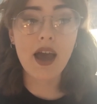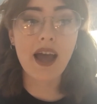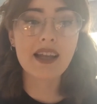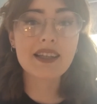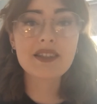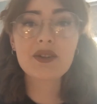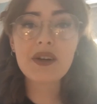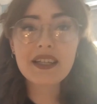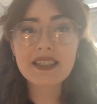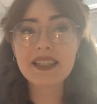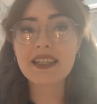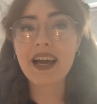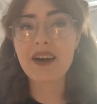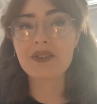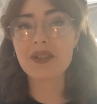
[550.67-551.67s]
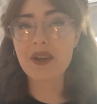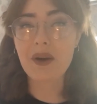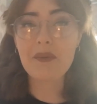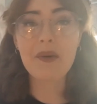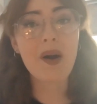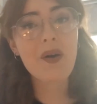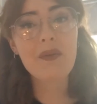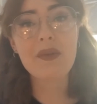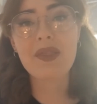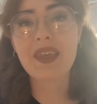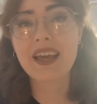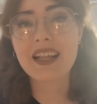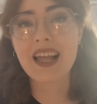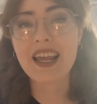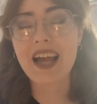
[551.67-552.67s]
And it's crazy now to come home and think